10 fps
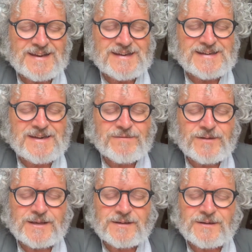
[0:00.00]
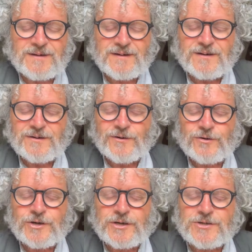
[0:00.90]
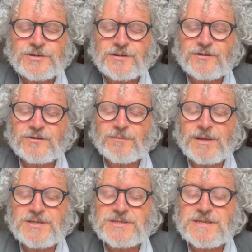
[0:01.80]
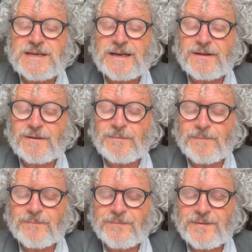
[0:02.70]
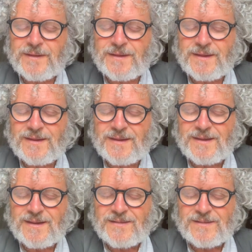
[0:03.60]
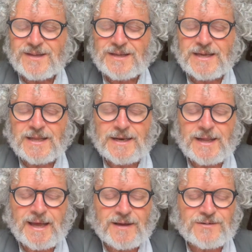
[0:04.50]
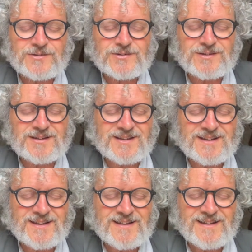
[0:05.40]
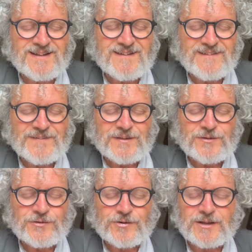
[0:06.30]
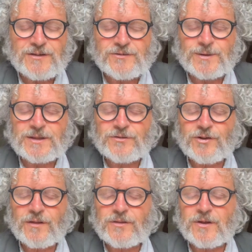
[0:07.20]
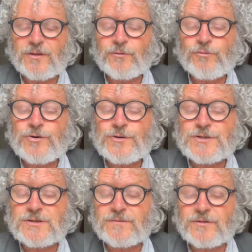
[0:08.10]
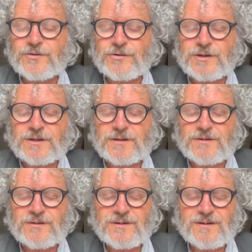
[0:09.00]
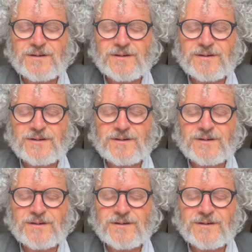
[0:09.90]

living creatures, the mycelium that connects trees with each other, the roots of the trees,